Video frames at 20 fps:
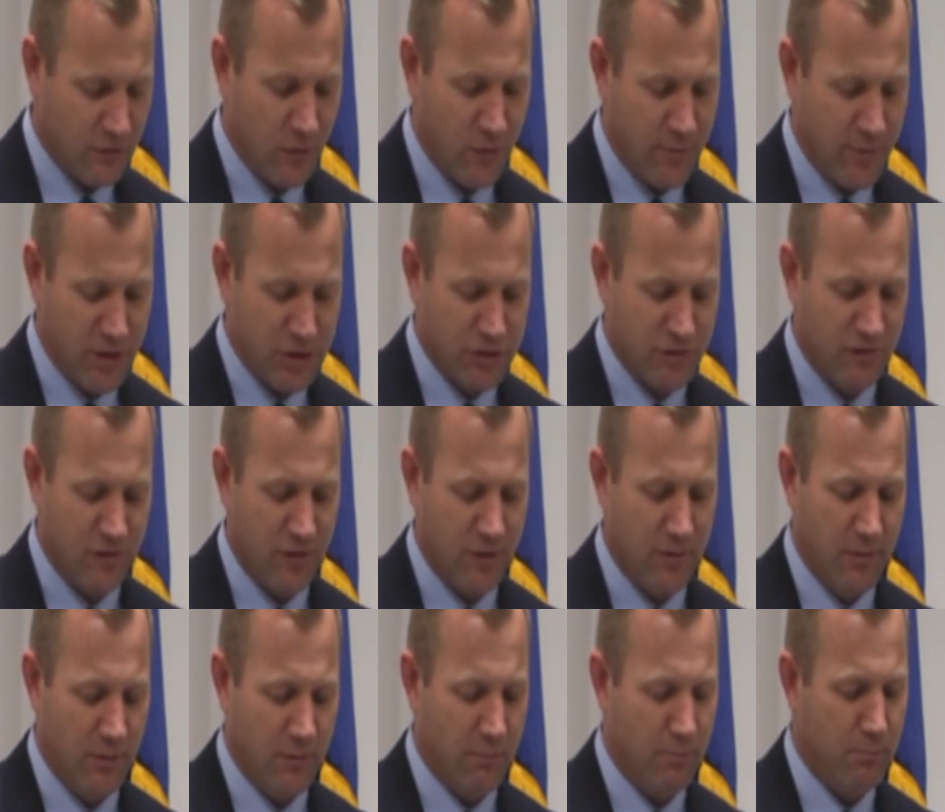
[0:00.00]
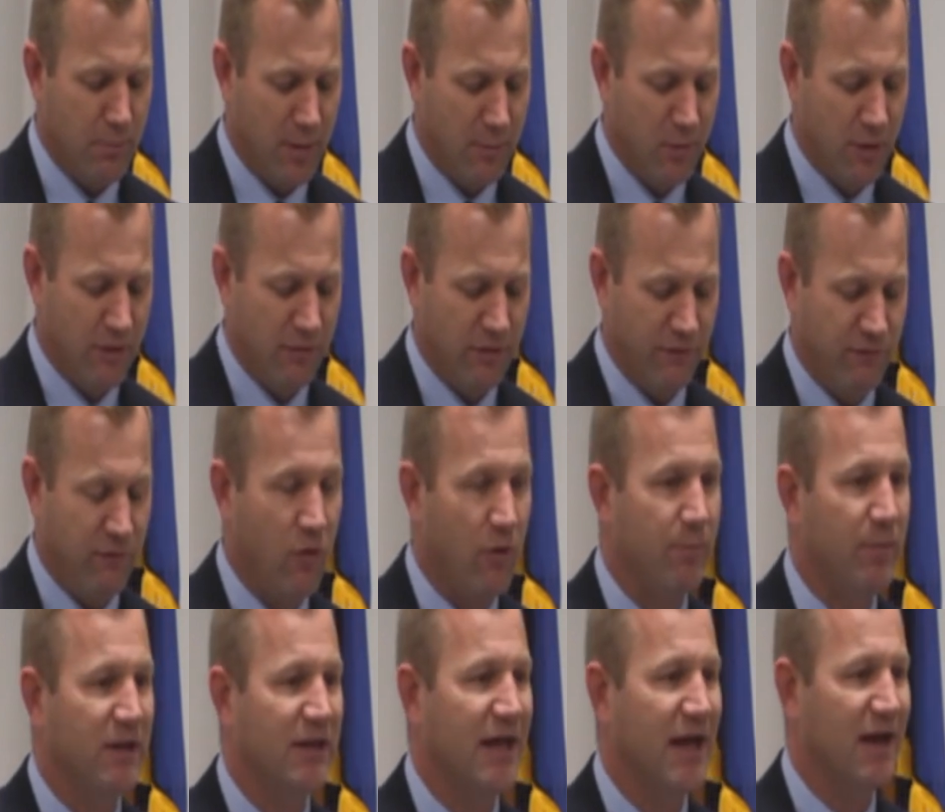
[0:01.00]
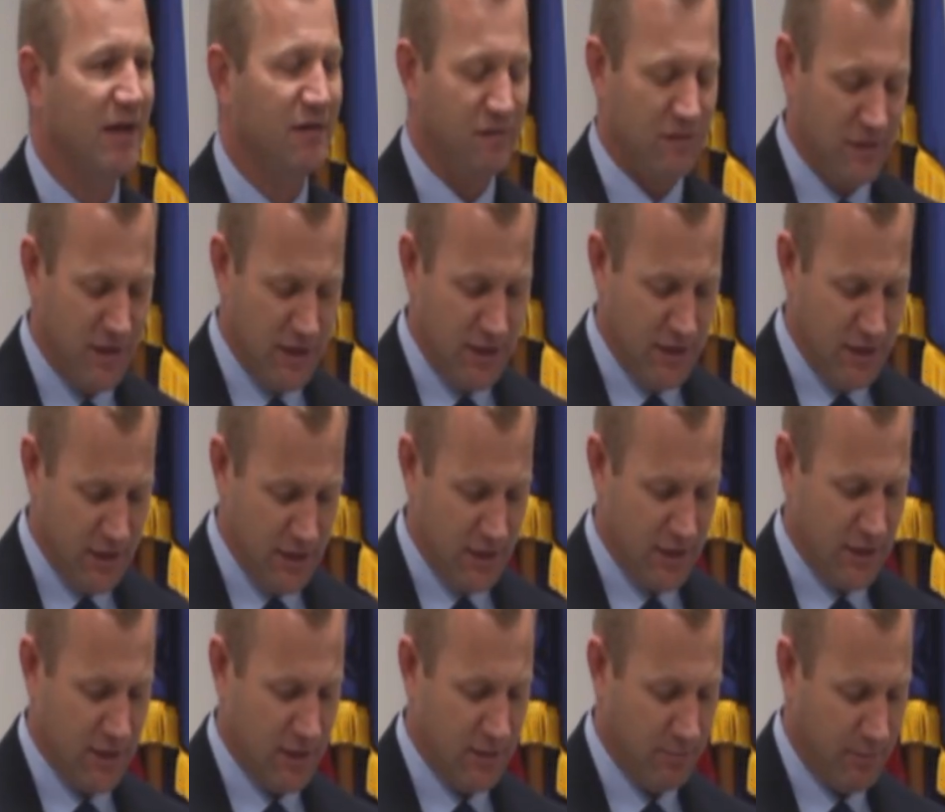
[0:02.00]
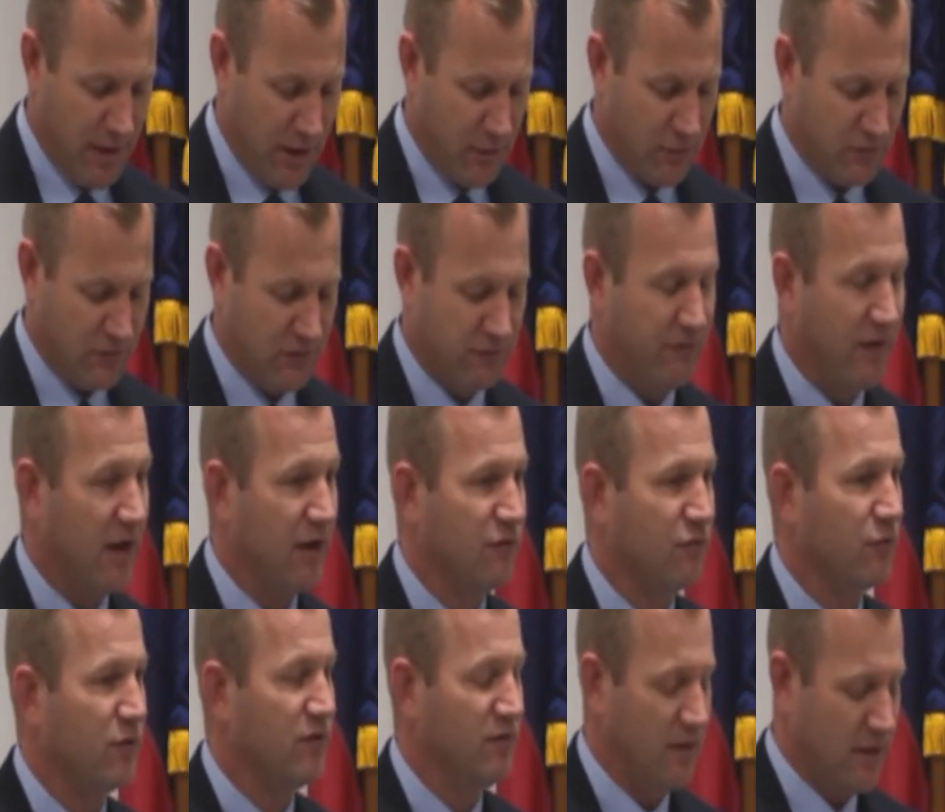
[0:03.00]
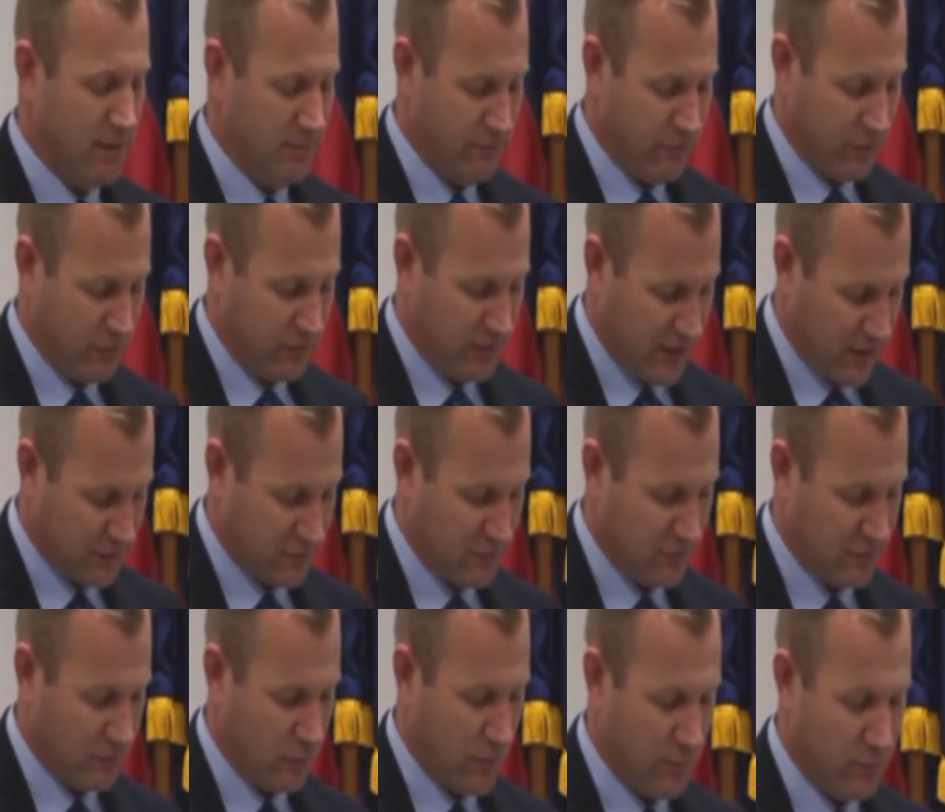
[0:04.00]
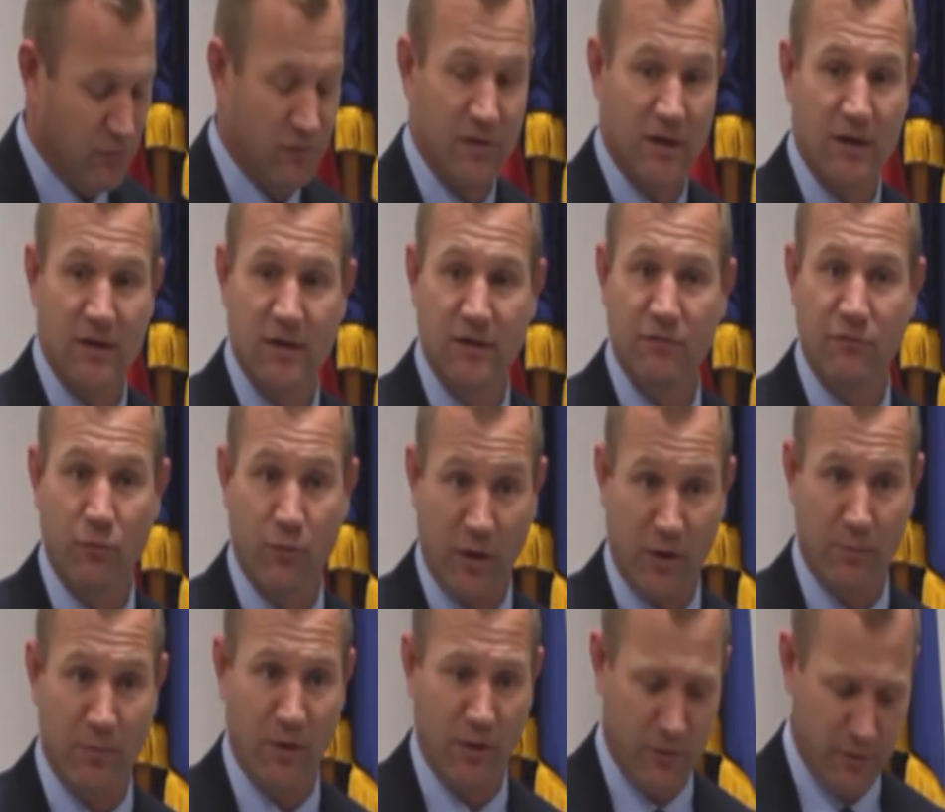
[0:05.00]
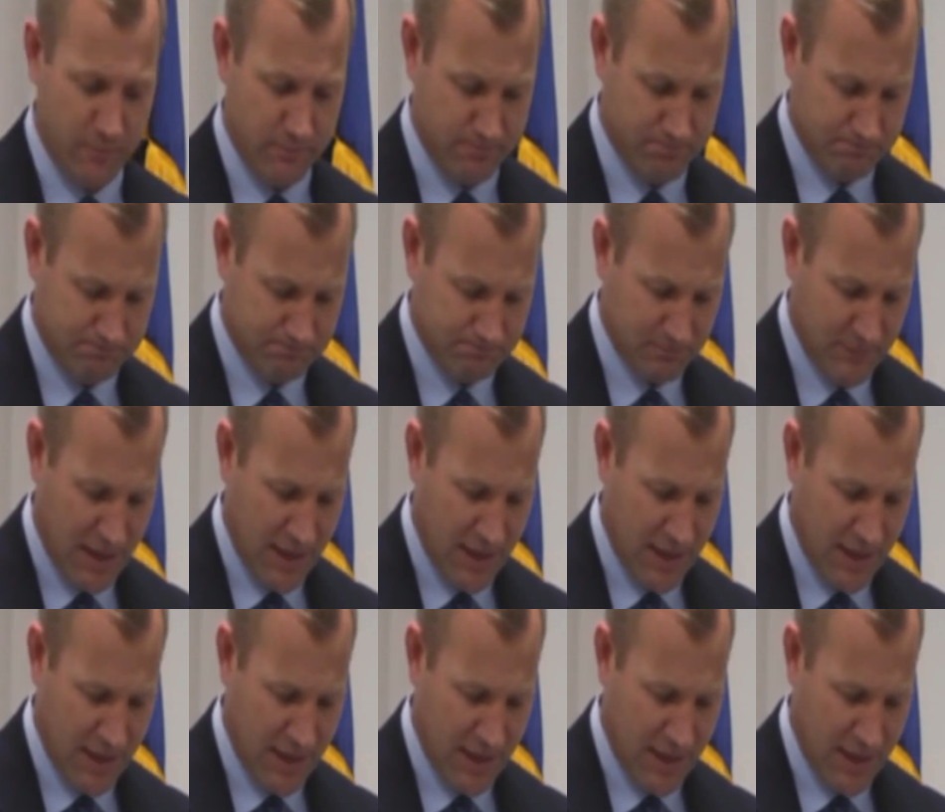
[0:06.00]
Dr. Ramesh is a member of the Fort Bend ISD Parents Advisory Team for Texas Representative Rick Miller,